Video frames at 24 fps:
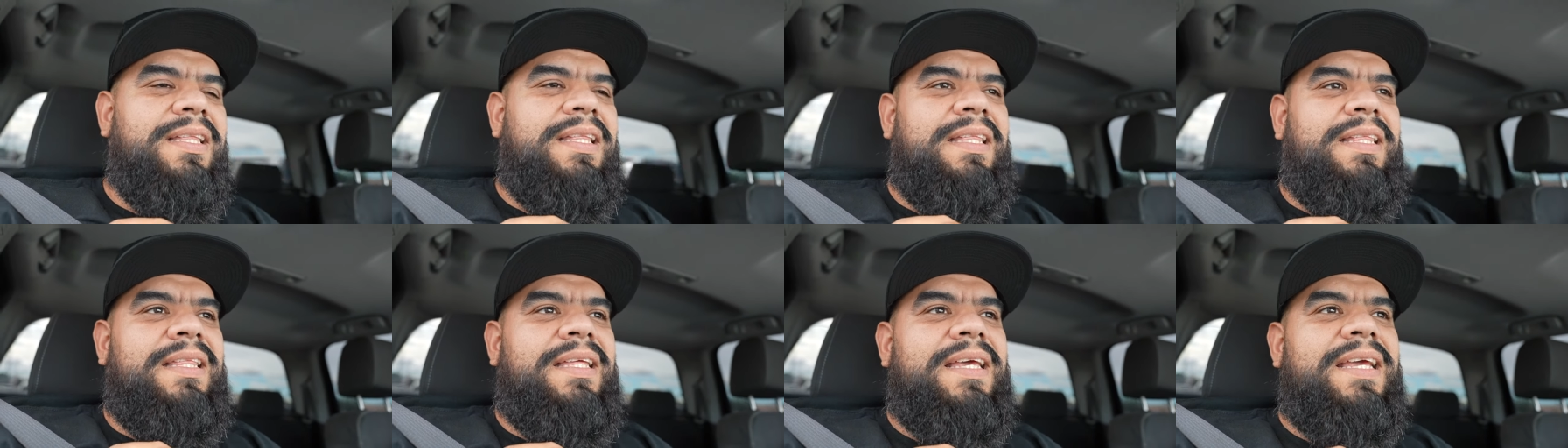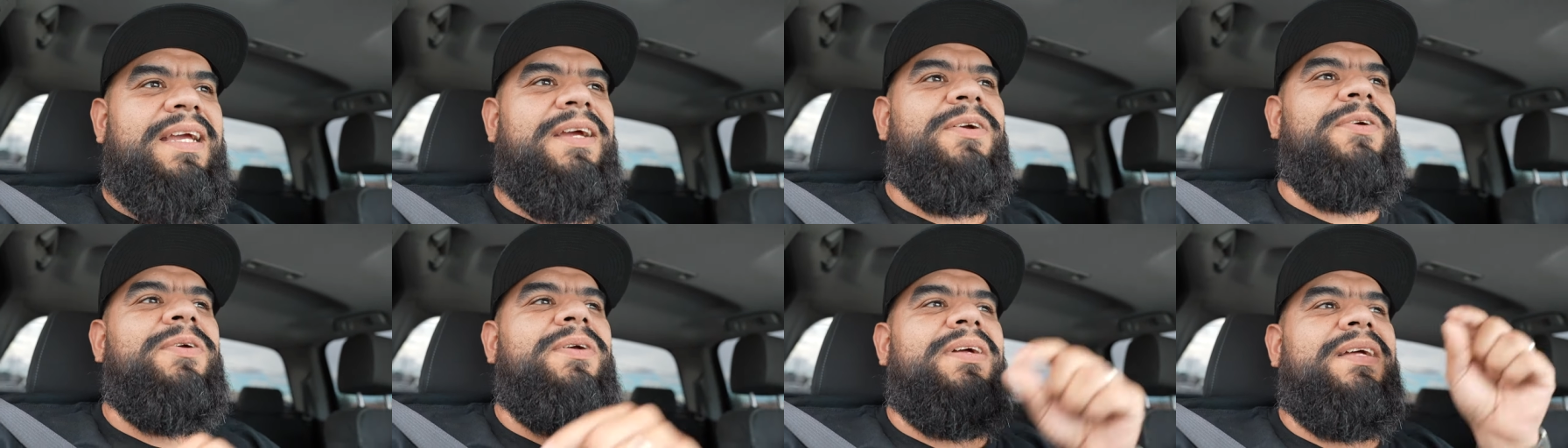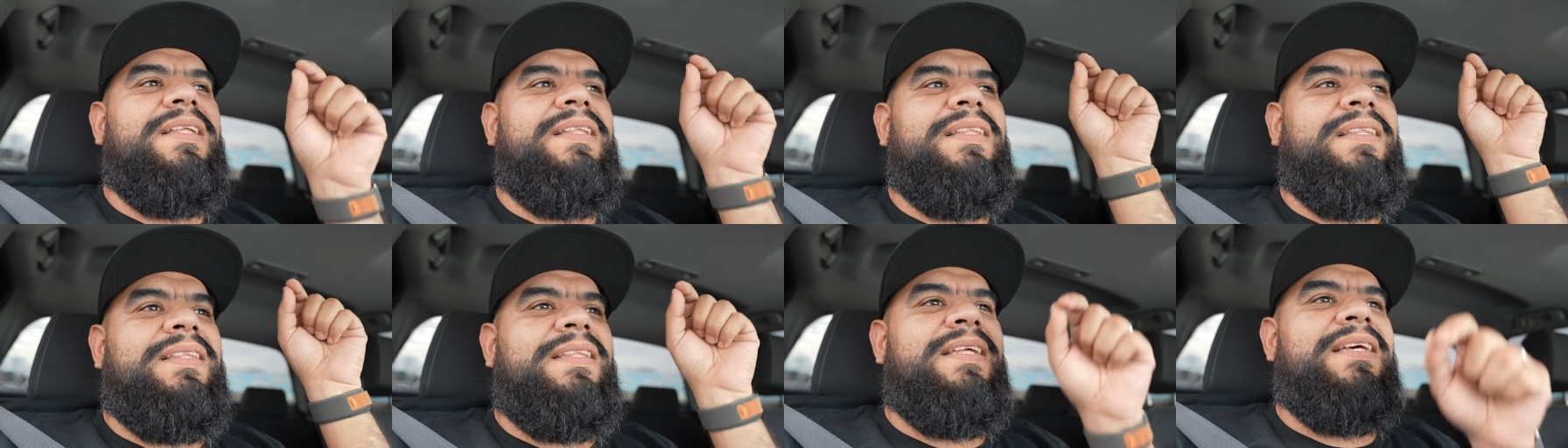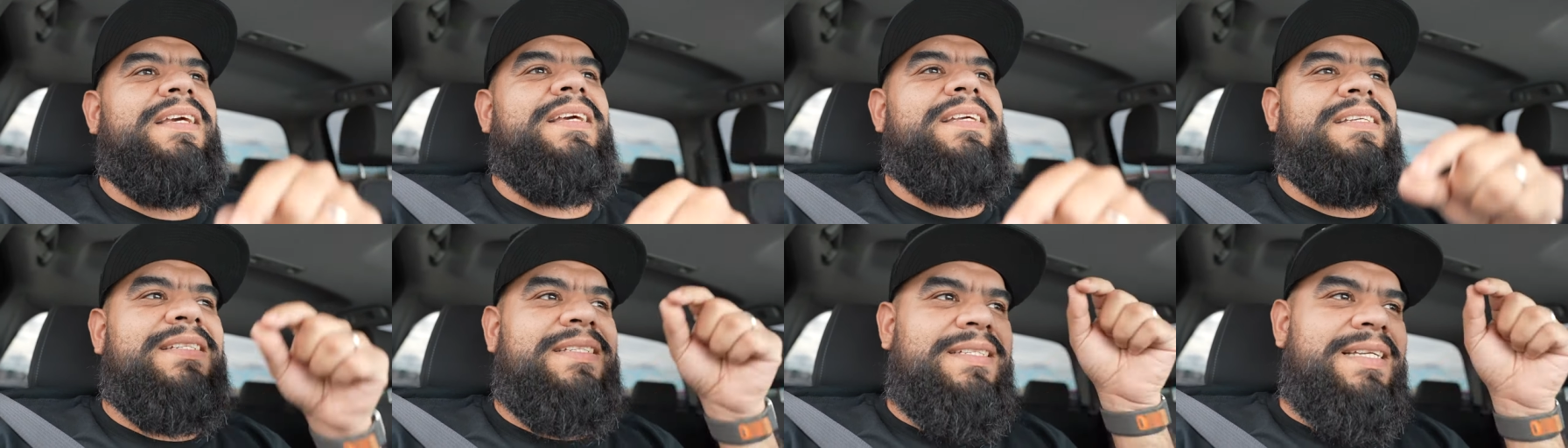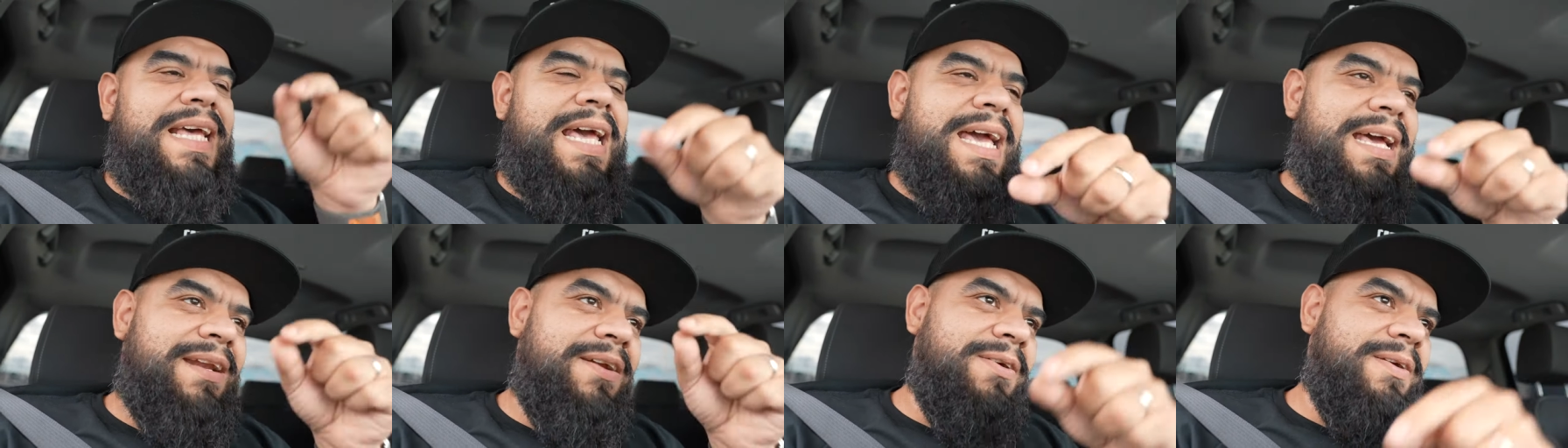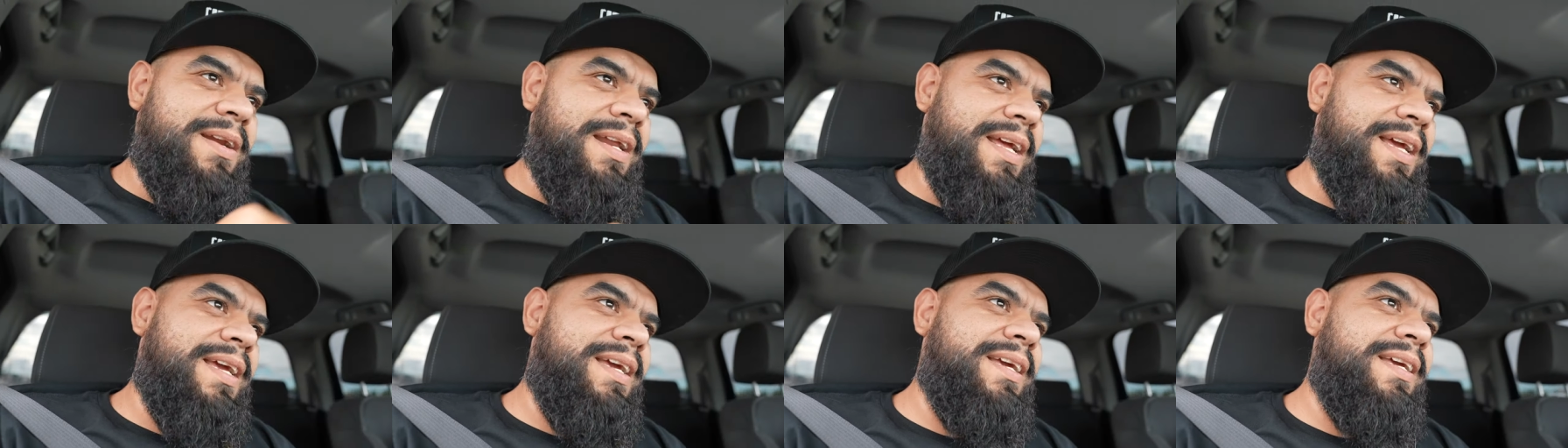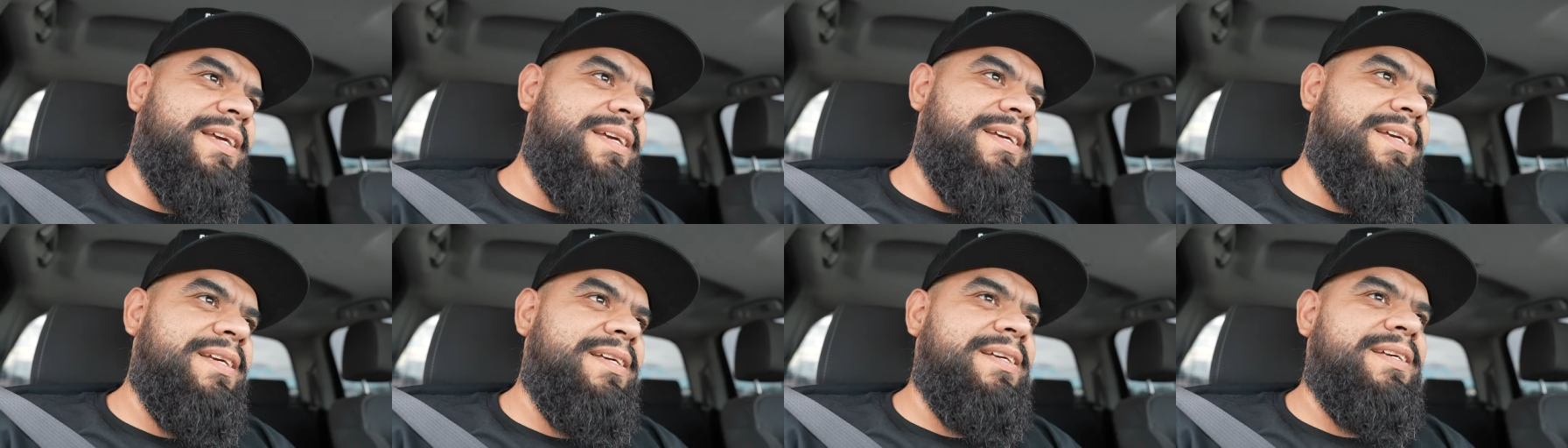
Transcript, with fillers: there this Saturday.